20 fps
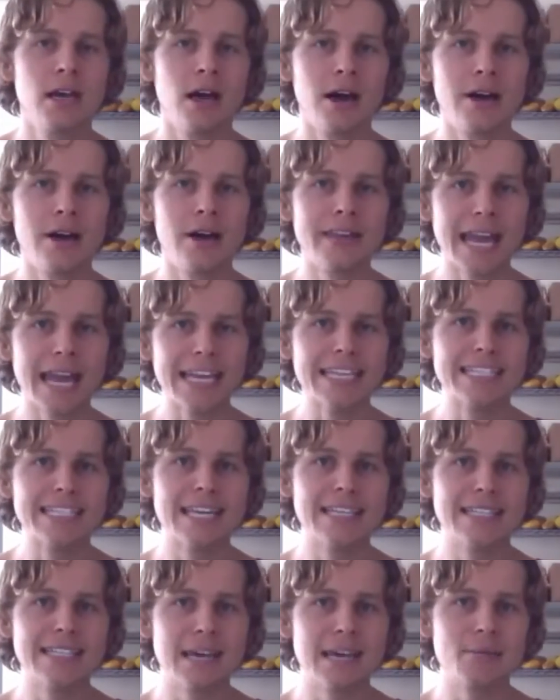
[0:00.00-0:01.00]
on the
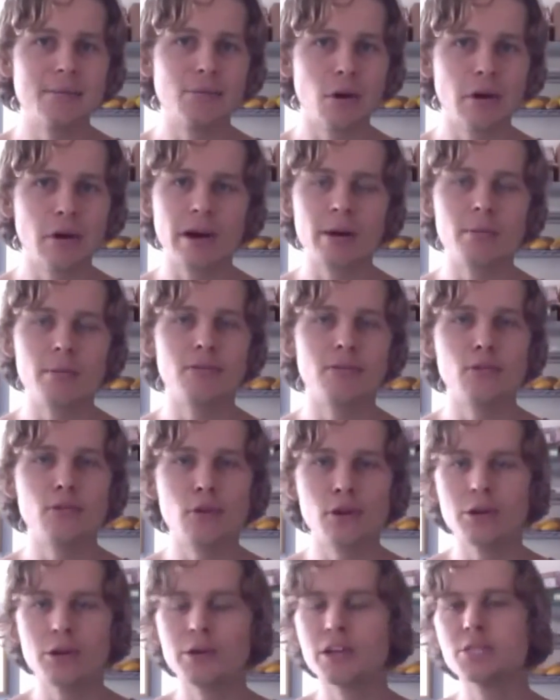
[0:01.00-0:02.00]
80-10-10 program
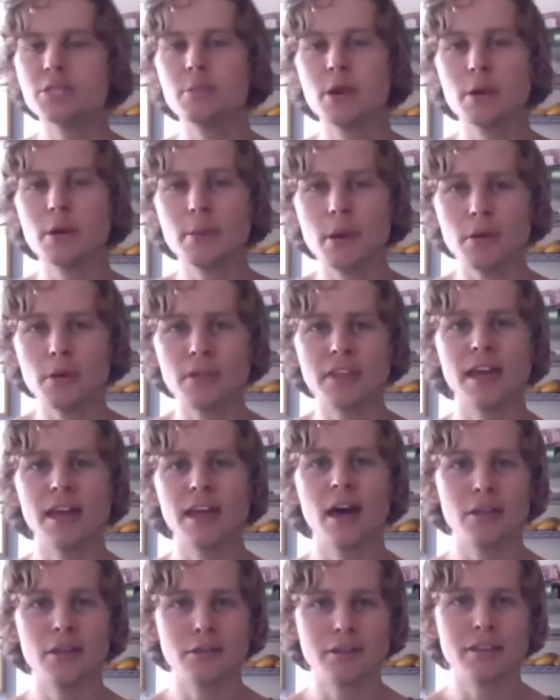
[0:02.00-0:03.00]
before you experiment with the
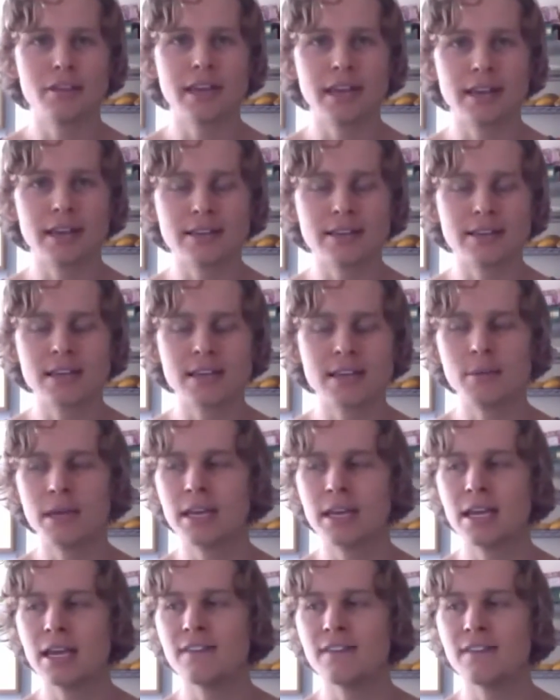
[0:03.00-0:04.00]
other things. I
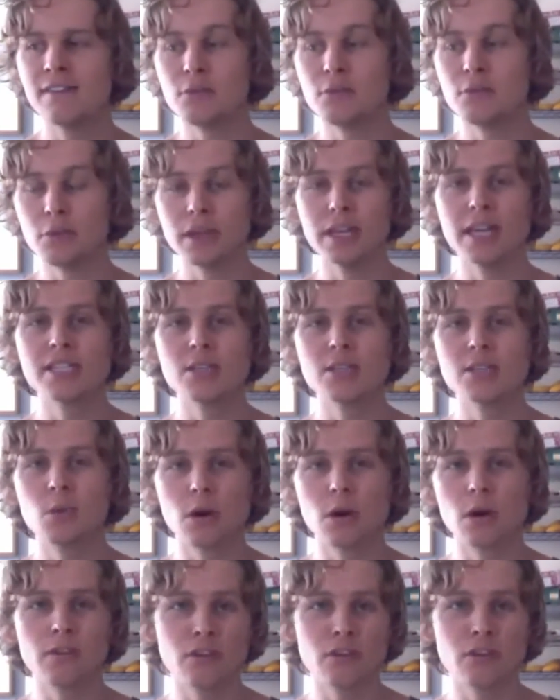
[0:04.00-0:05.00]
mean, if it really doesn't
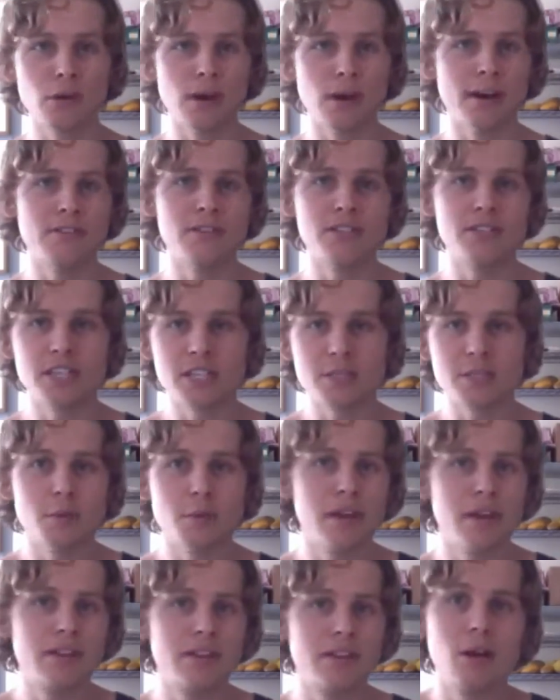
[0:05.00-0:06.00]
work for you after 6
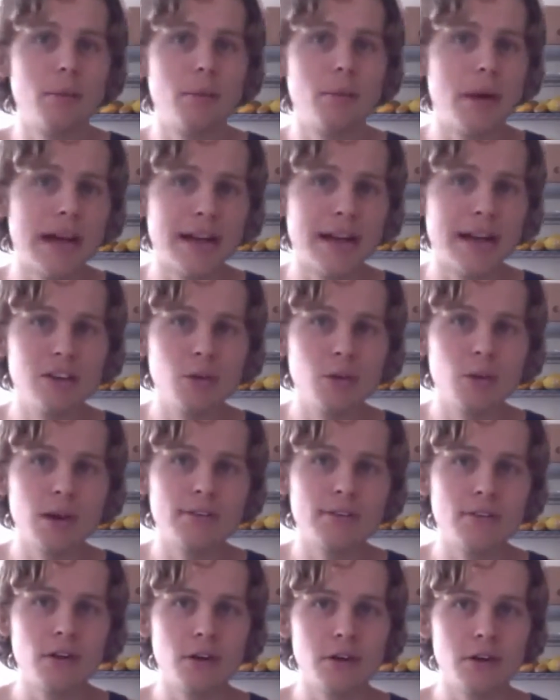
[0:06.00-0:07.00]
months, go back and do
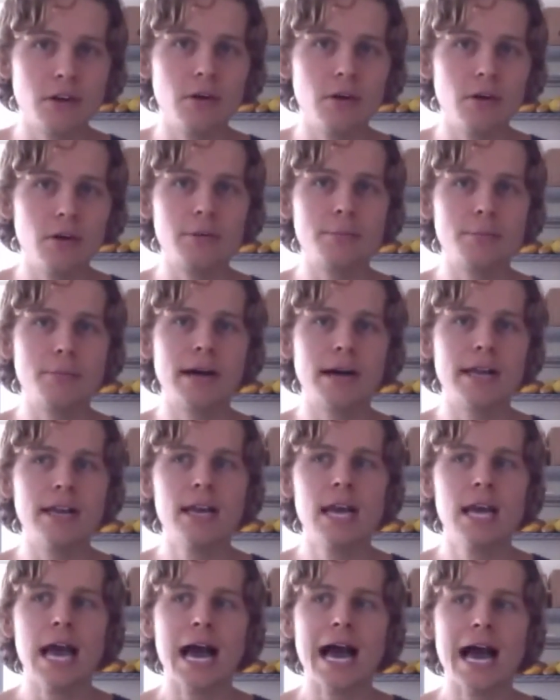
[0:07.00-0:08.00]
whatever you're doing. But
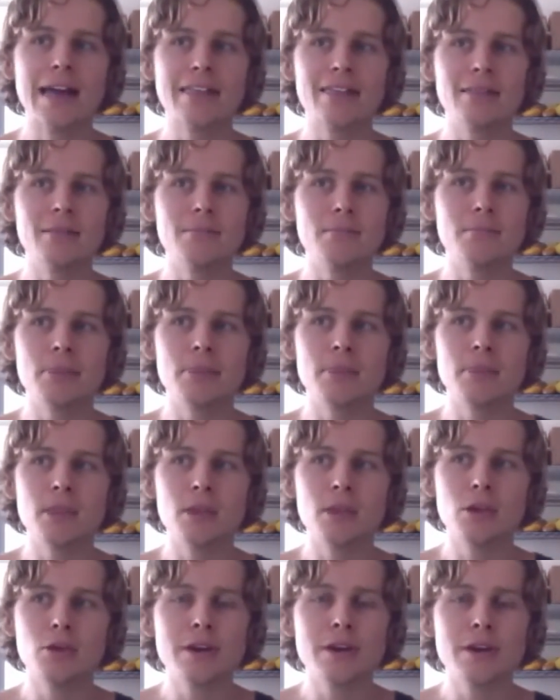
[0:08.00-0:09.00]

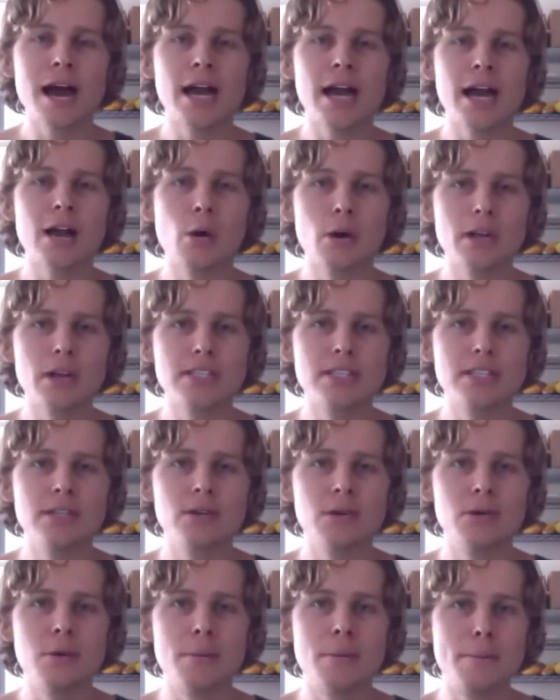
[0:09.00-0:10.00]
you're not going
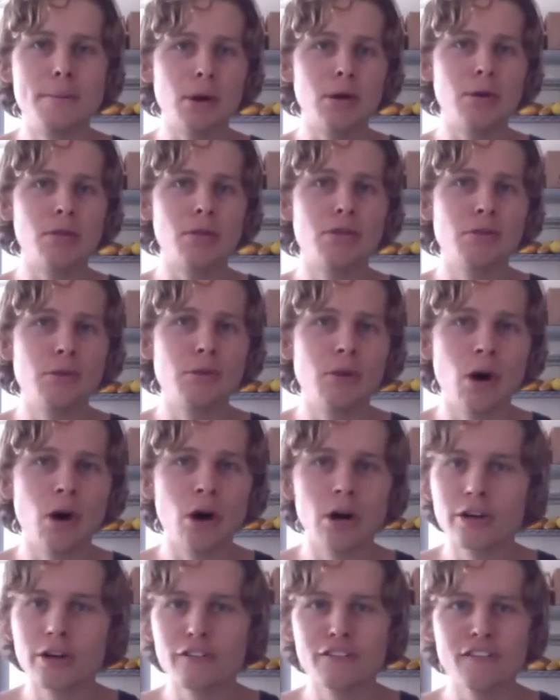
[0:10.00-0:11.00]
to burn through
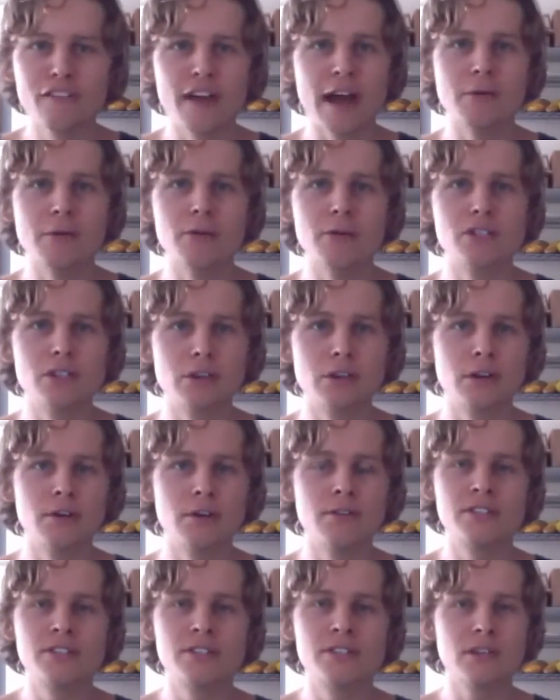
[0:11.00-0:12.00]
all your fat
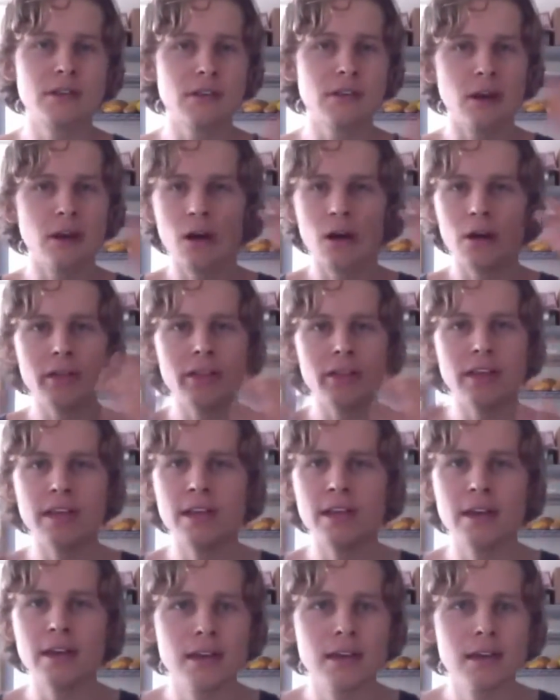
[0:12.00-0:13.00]
reserves, all
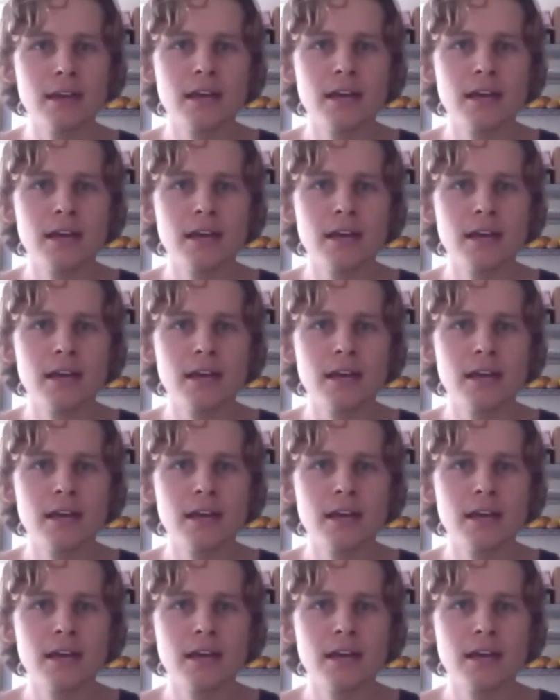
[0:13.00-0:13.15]
the